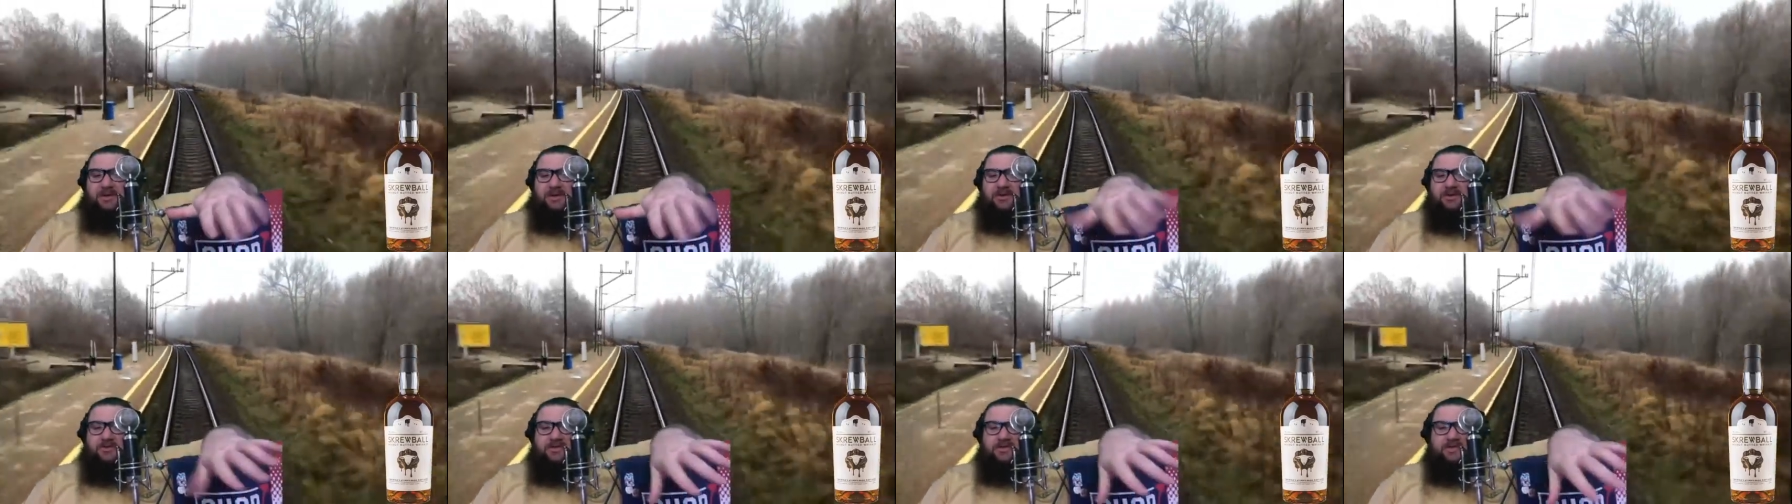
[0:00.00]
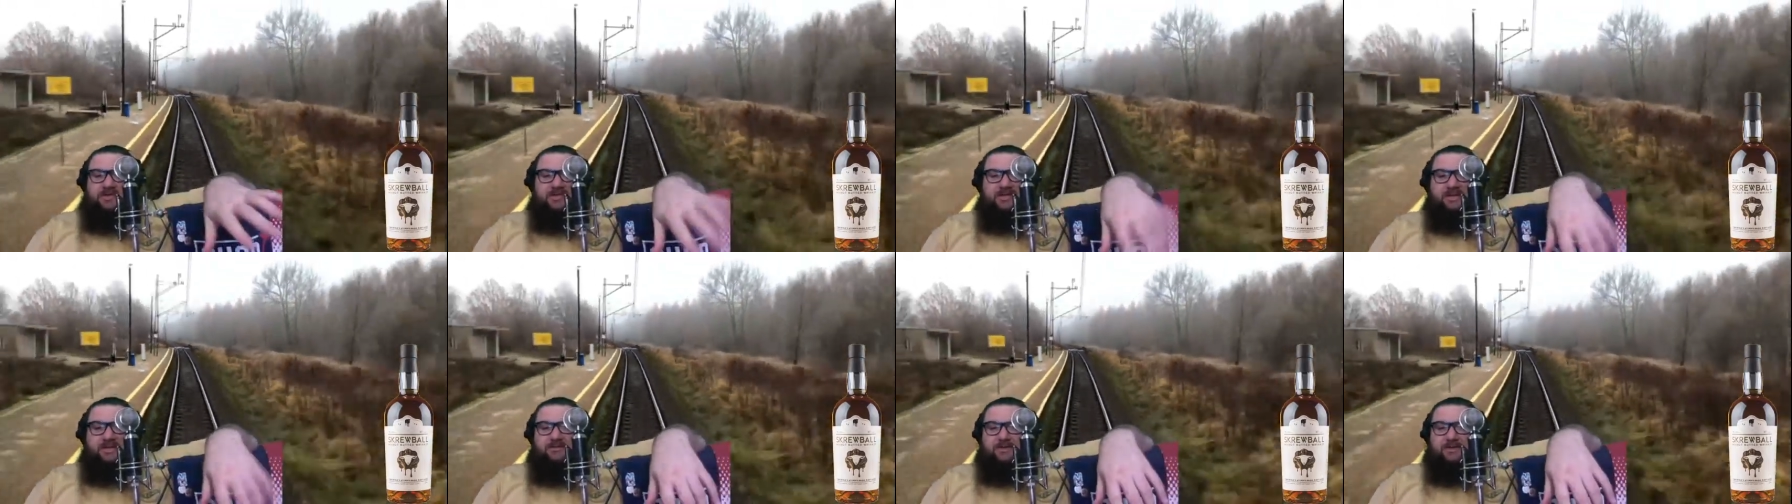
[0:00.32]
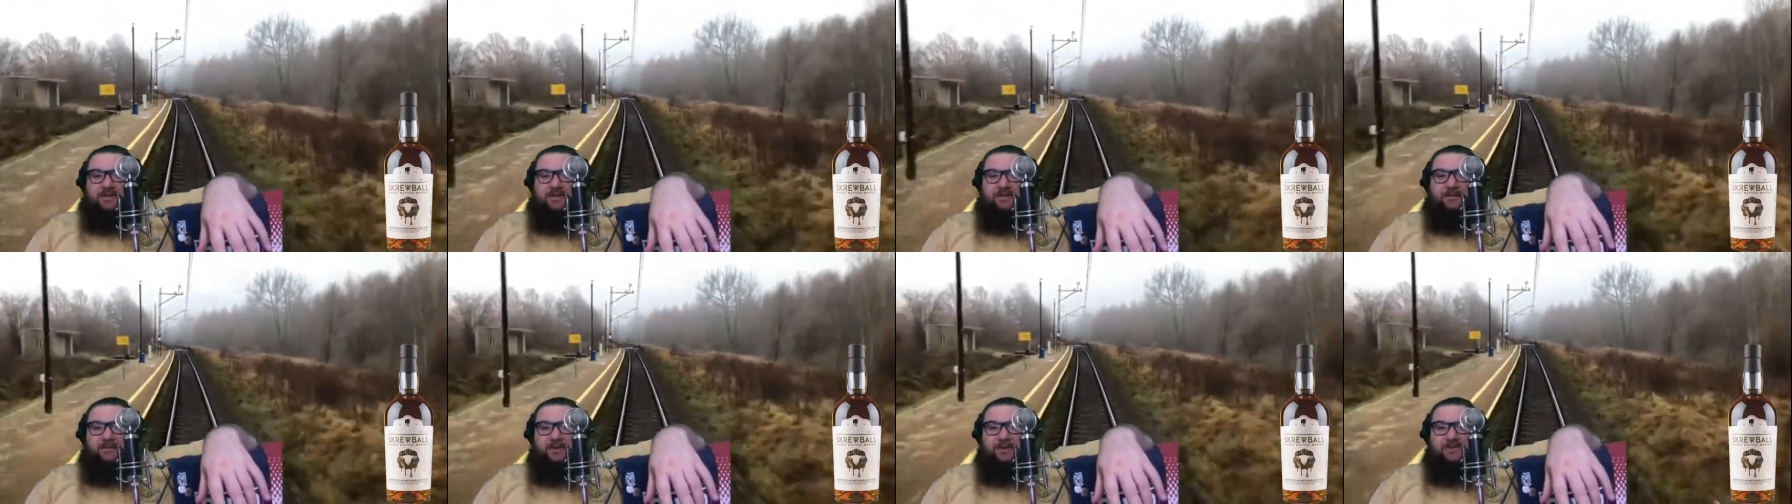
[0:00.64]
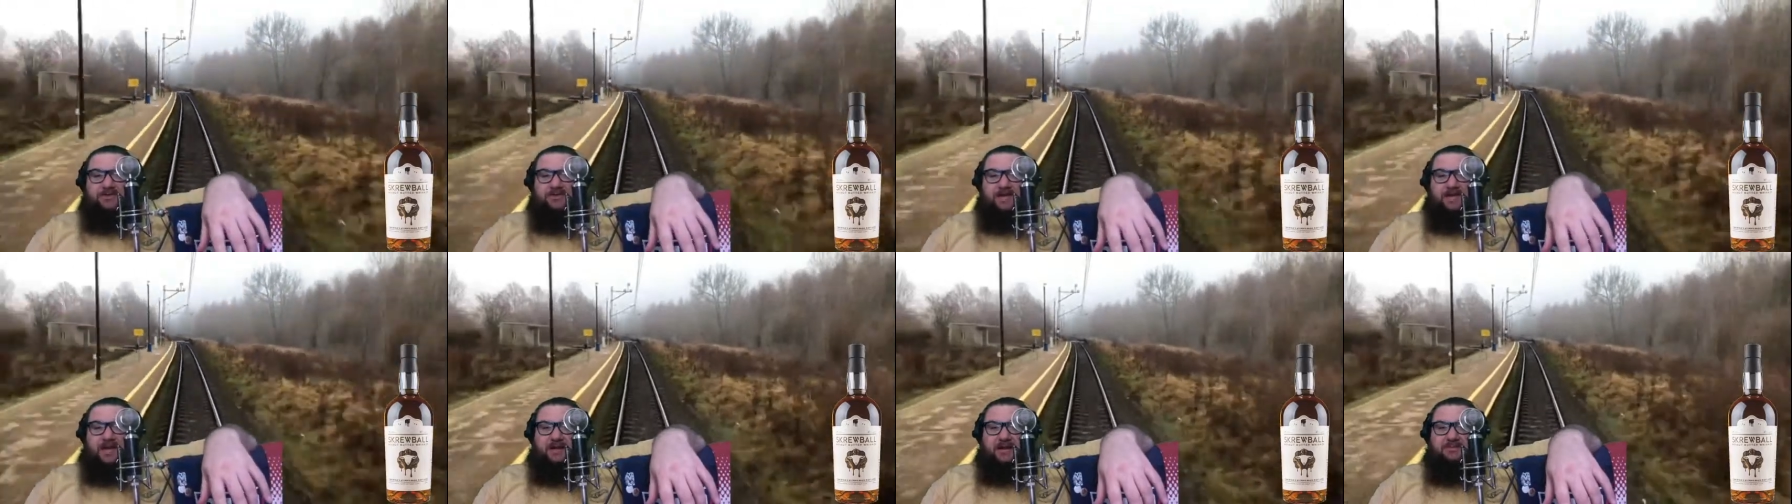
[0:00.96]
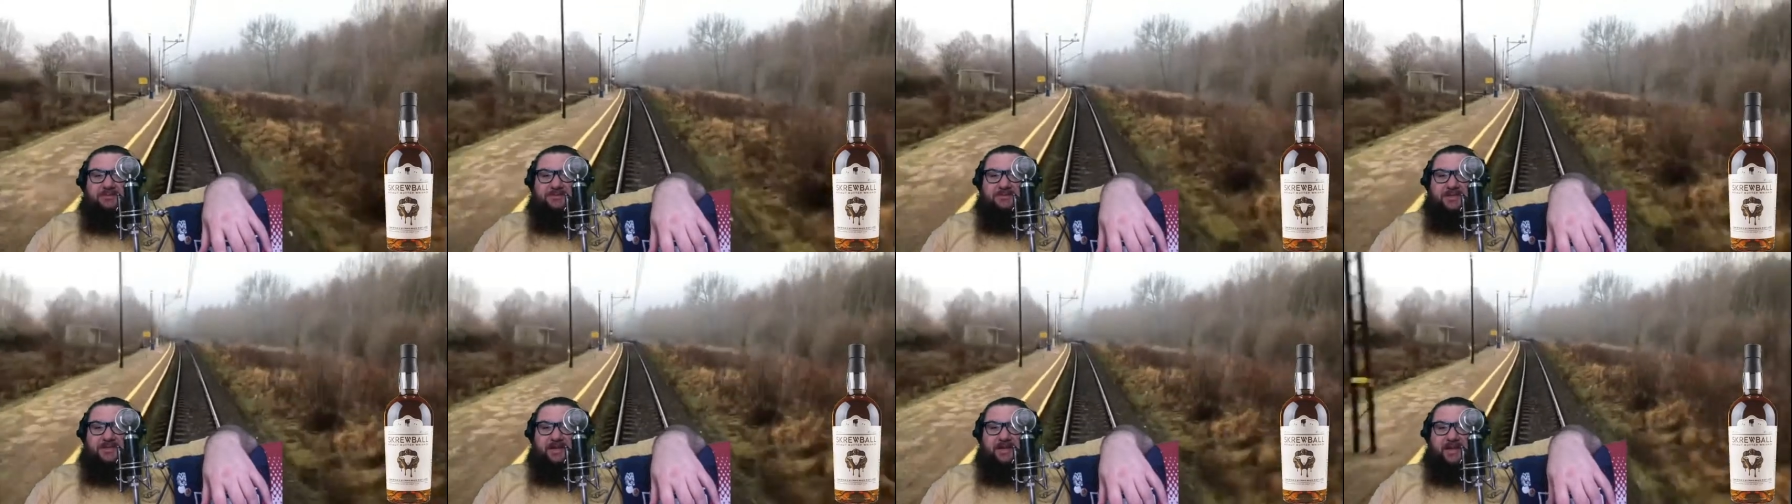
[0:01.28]
using this thing for the first
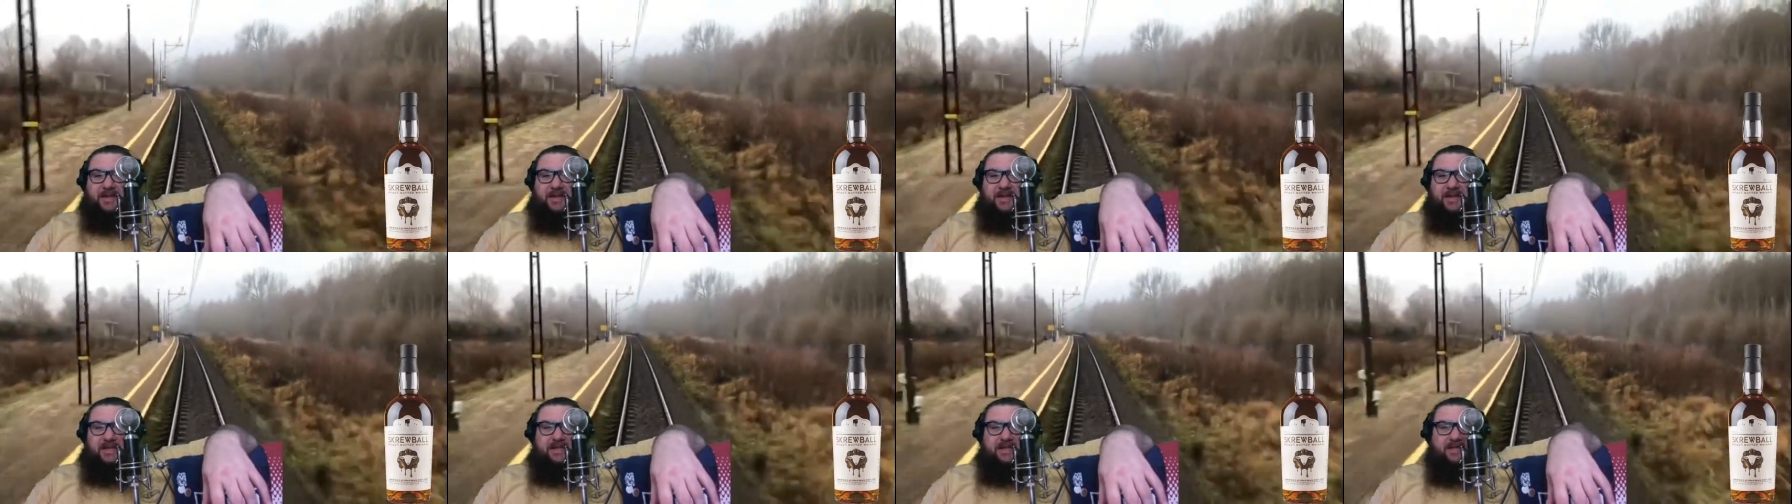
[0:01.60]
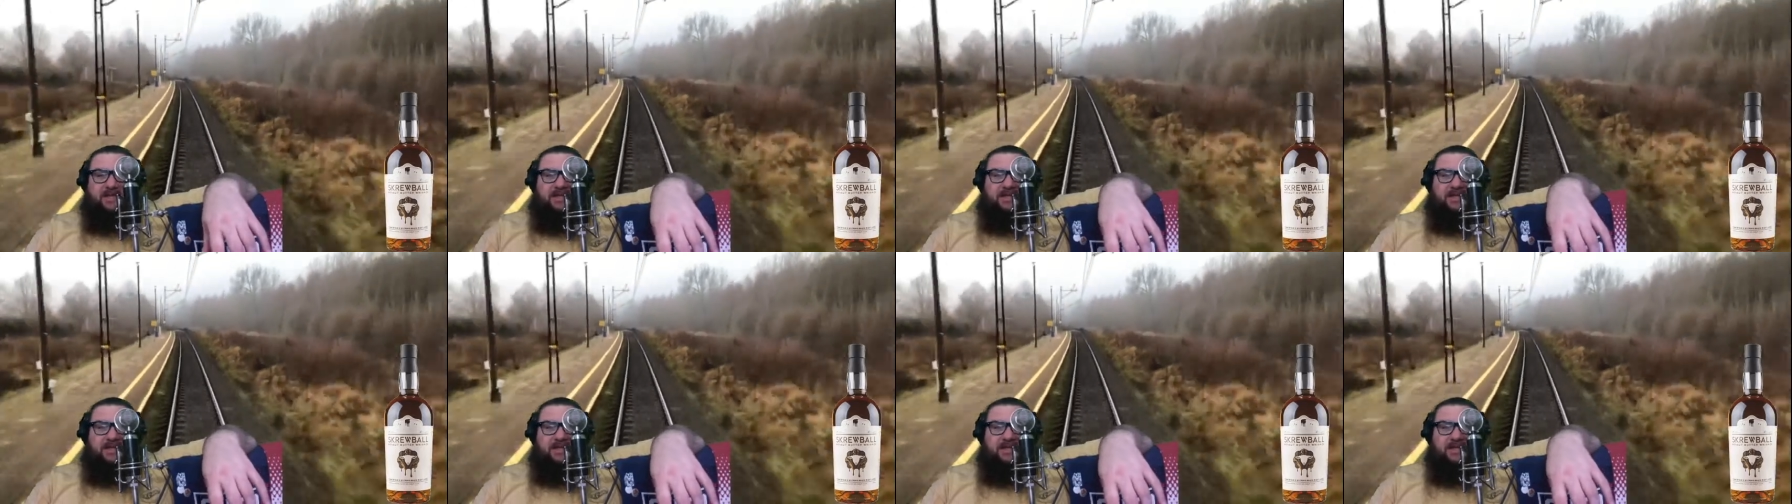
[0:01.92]
time today,